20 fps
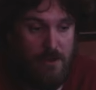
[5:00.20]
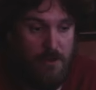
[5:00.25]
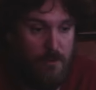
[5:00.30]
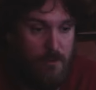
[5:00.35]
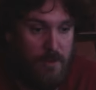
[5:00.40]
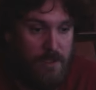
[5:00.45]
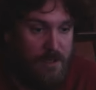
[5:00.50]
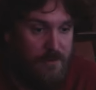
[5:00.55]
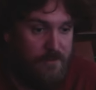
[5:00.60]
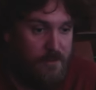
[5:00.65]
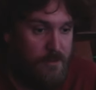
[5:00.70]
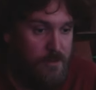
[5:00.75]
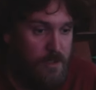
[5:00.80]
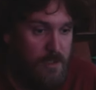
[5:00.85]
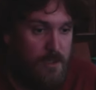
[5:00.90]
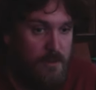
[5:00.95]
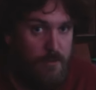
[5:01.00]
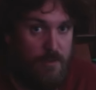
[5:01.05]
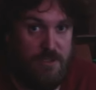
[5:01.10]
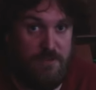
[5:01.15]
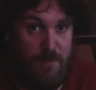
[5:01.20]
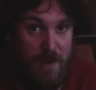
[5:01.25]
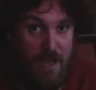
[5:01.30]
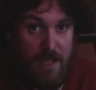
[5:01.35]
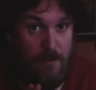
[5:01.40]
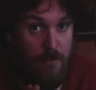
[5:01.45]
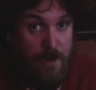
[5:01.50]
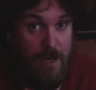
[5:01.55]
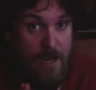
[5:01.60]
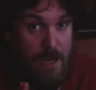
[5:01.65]
or whatever, which, by
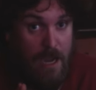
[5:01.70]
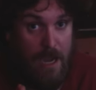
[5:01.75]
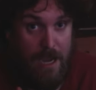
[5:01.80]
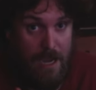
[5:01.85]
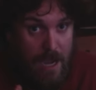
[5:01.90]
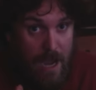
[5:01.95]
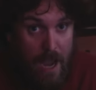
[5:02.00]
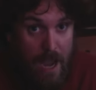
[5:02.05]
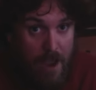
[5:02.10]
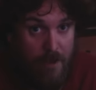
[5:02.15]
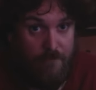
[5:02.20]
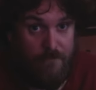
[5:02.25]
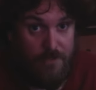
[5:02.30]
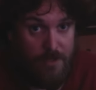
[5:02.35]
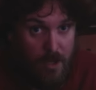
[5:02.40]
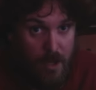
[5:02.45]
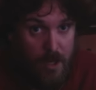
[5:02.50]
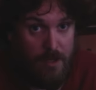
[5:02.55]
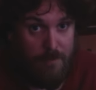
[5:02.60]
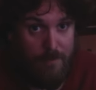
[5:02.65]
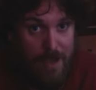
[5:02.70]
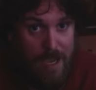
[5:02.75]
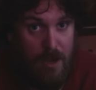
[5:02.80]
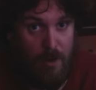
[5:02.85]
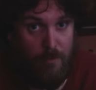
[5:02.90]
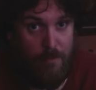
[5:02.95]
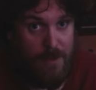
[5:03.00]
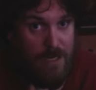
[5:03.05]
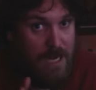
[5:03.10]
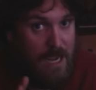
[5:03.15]
the way, I have thought
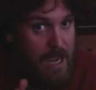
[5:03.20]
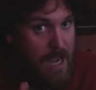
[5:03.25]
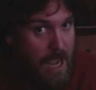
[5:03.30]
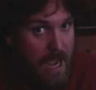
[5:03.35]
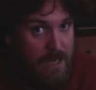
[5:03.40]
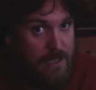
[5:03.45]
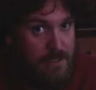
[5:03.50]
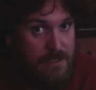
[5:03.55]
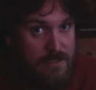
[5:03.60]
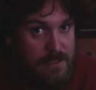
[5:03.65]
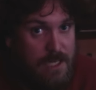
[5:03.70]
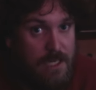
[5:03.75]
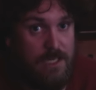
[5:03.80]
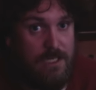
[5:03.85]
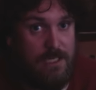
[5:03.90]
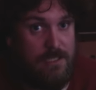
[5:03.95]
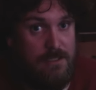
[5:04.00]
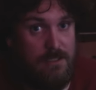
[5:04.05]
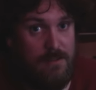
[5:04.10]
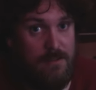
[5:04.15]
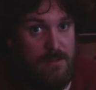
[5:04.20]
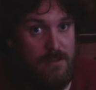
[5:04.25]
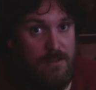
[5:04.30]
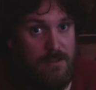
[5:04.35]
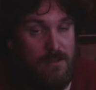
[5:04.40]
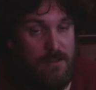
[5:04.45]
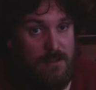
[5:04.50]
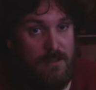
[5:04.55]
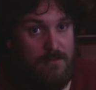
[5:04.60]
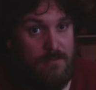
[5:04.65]
about, but I hadn't done it.
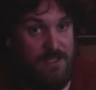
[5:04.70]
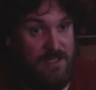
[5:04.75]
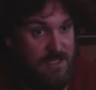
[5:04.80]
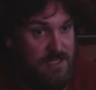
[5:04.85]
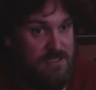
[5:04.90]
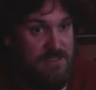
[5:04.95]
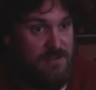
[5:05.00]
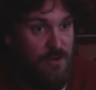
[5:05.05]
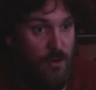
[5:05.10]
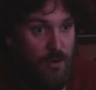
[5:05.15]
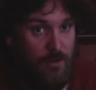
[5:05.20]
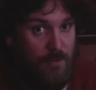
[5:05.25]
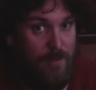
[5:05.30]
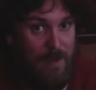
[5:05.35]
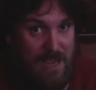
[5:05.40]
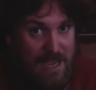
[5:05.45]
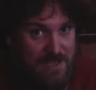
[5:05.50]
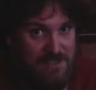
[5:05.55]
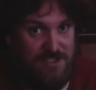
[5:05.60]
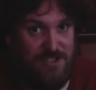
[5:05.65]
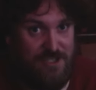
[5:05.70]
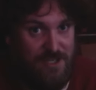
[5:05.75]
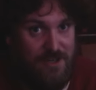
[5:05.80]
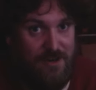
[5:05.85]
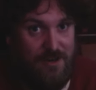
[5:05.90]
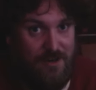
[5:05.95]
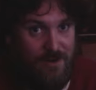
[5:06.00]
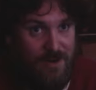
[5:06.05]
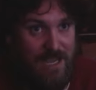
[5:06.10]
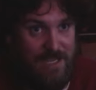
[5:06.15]
But this whole past
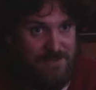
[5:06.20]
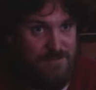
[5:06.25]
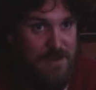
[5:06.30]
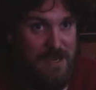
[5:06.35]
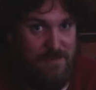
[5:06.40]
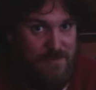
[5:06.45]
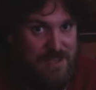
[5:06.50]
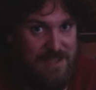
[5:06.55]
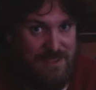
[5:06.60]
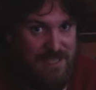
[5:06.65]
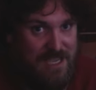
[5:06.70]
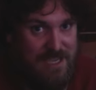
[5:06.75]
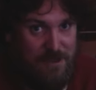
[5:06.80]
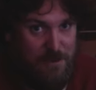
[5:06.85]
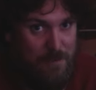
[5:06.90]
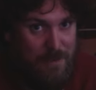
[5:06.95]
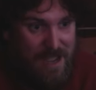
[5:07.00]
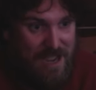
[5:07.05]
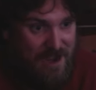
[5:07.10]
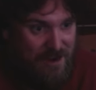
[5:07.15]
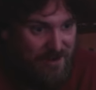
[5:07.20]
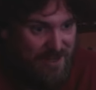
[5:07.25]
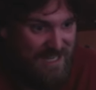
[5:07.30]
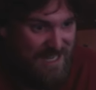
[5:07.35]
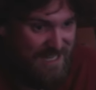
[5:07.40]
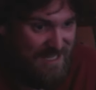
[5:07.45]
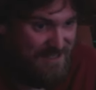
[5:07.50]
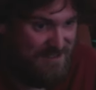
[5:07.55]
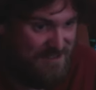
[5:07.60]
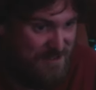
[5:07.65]
year has made me think about
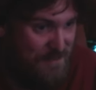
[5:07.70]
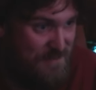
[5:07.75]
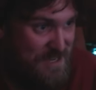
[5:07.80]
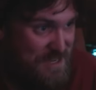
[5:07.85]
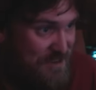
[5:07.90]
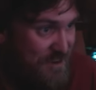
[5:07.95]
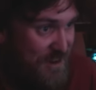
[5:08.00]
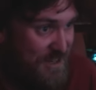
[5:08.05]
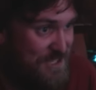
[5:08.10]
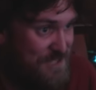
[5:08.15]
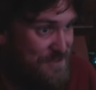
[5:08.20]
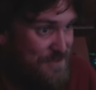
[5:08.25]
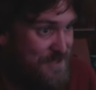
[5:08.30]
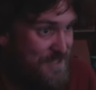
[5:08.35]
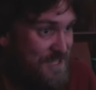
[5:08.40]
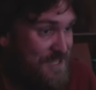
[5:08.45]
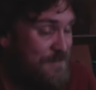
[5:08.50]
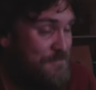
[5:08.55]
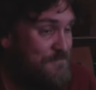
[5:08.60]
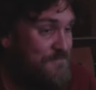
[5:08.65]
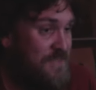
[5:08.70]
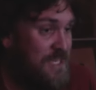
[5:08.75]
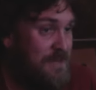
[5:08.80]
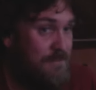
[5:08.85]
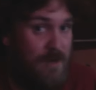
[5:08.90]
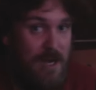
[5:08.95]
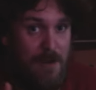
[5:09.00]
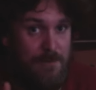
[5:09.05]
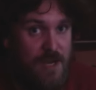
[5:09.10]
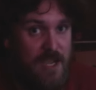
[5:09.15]
it, to be honest with you.
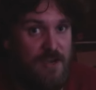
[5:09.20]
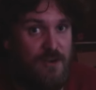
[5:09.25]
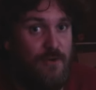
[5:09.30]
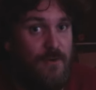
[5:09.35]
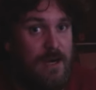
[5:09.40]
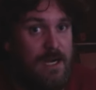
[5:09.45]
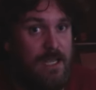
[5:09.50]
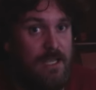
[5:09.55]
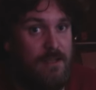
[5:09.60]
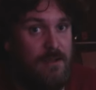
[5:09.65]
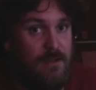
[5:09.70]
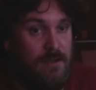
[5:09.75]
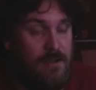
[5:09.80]
But I'm not quitting.